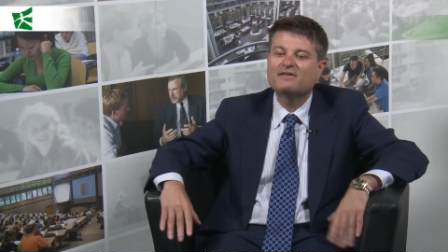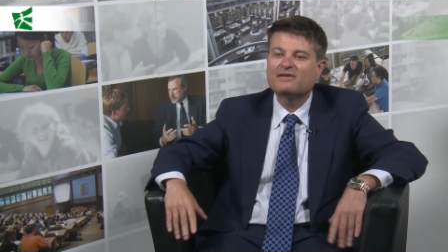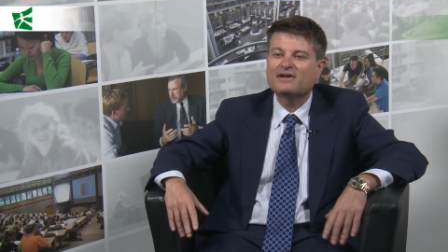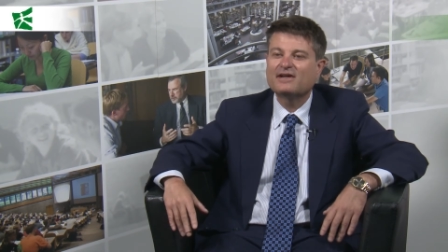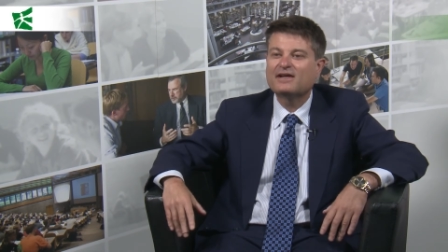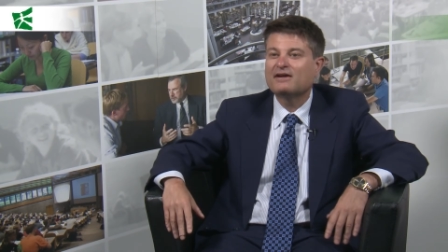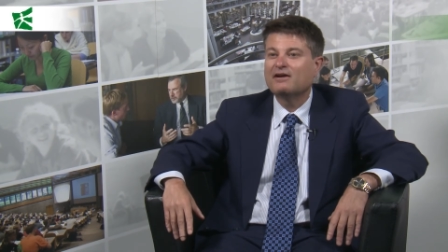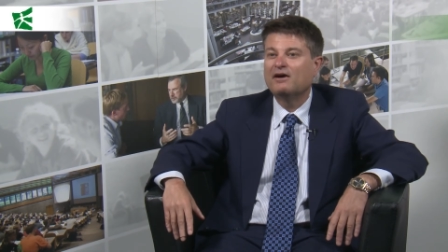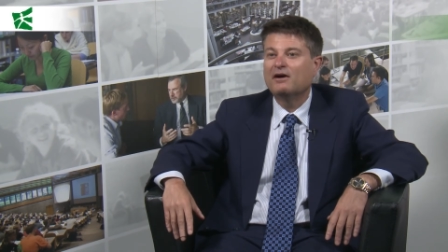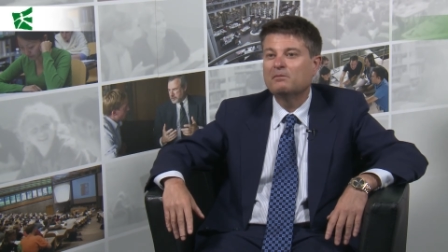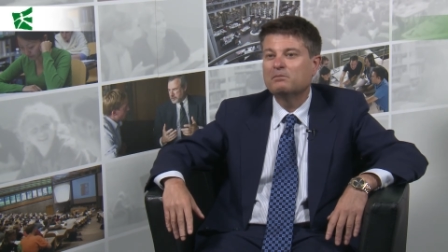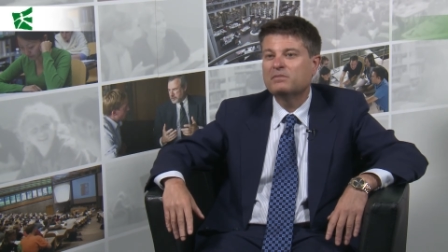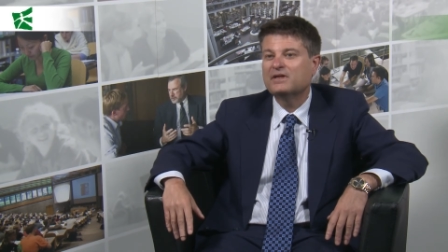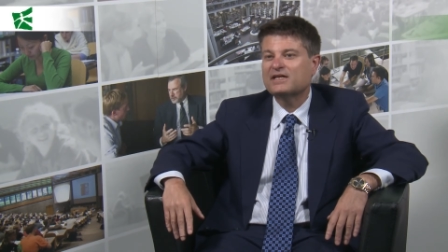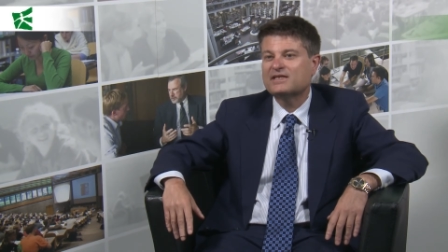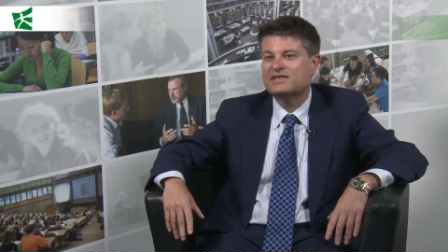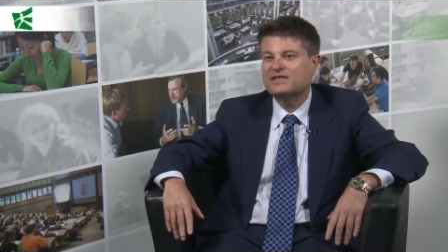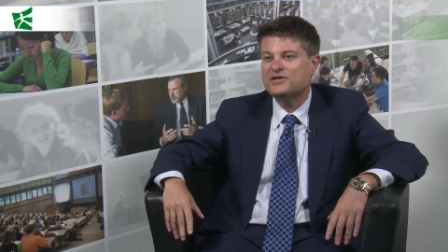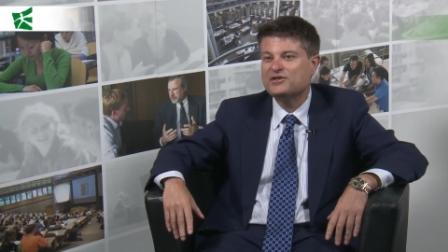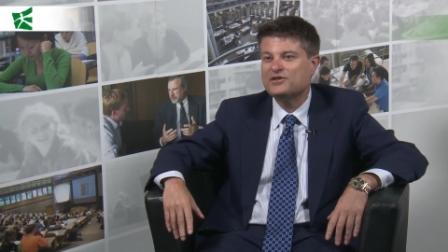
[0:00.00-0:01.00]
very
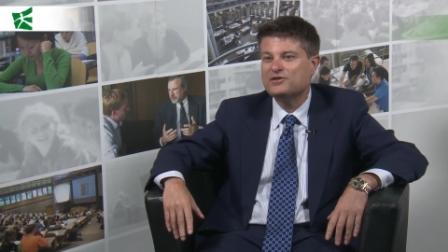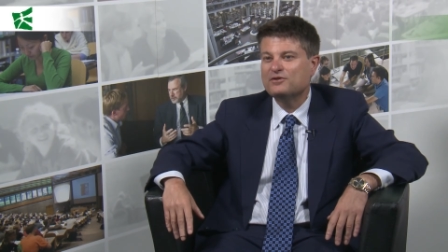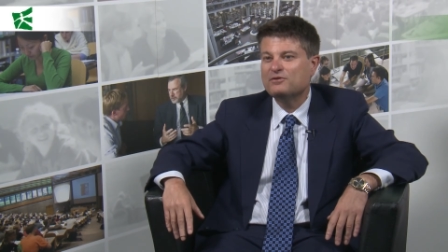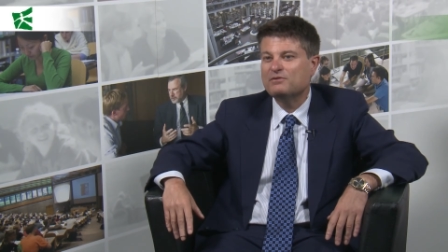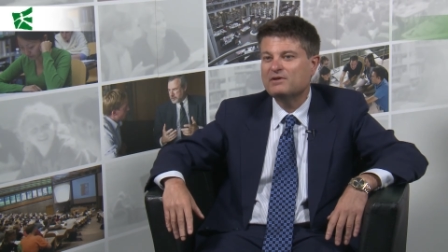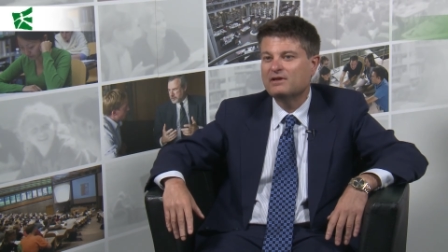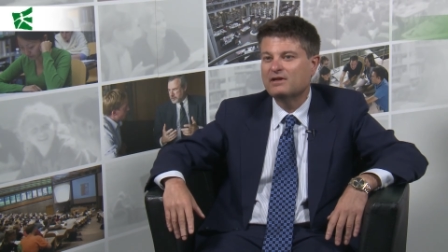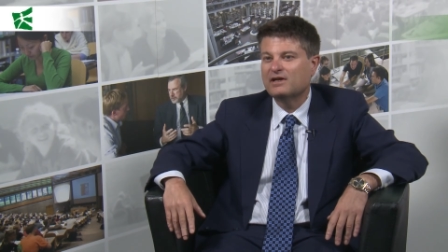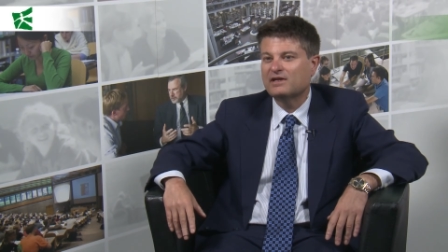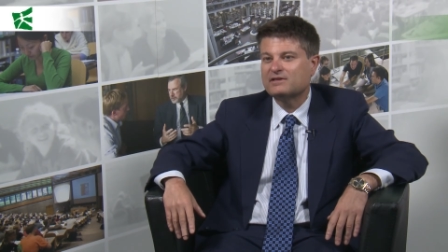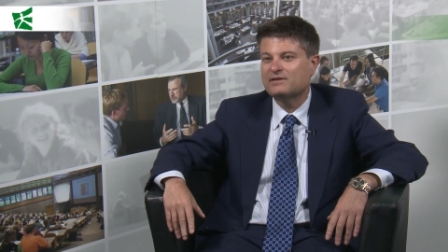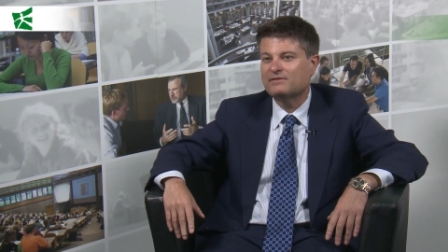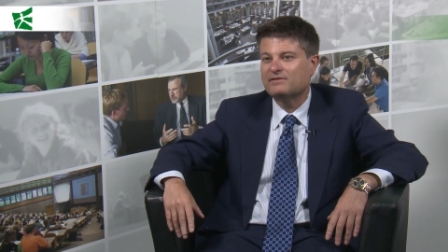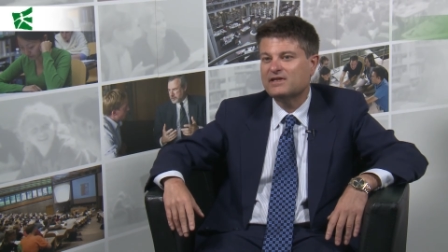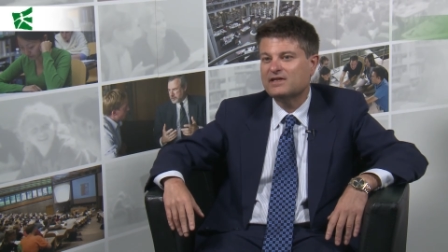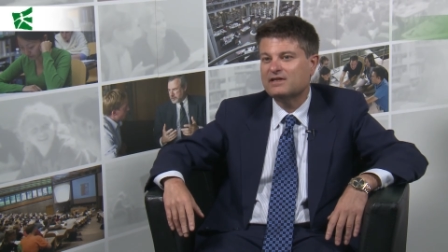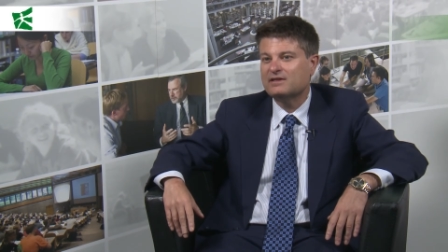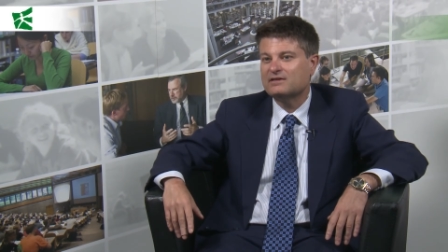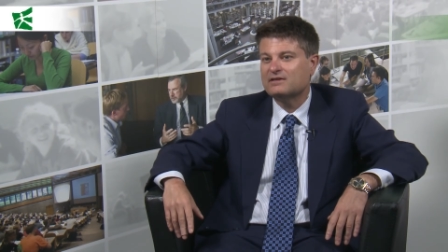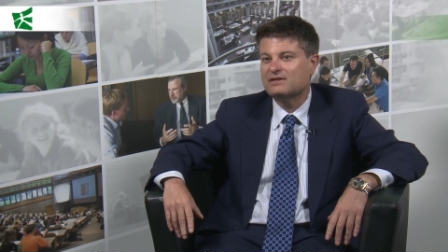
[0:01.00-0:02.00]
complex issue with lots of
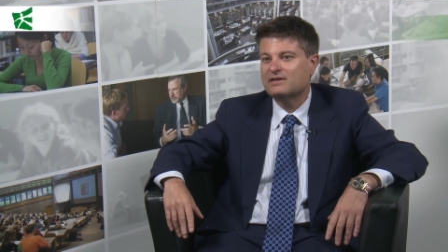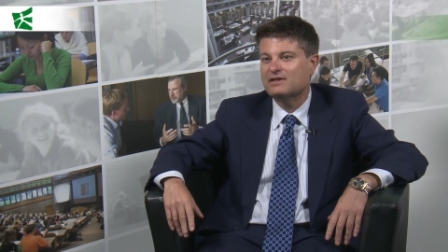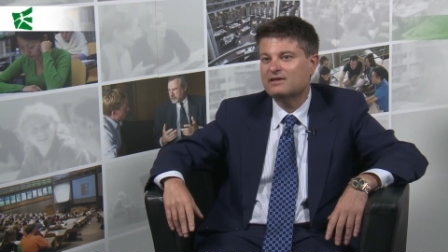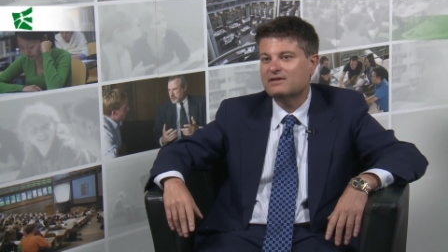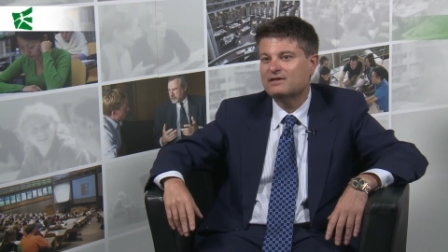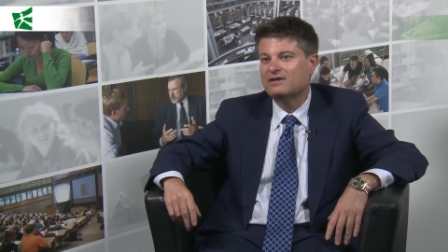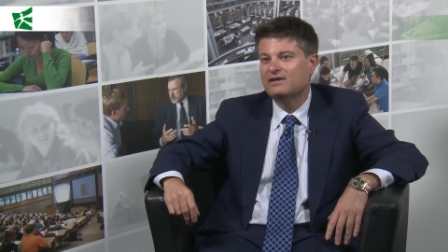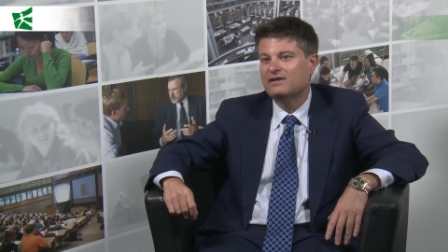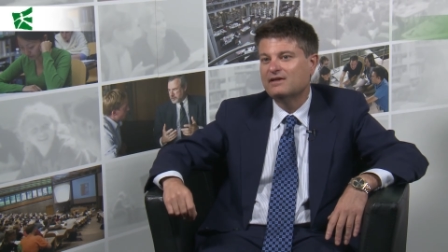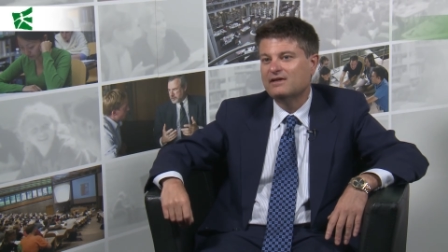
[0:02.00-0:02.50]
things that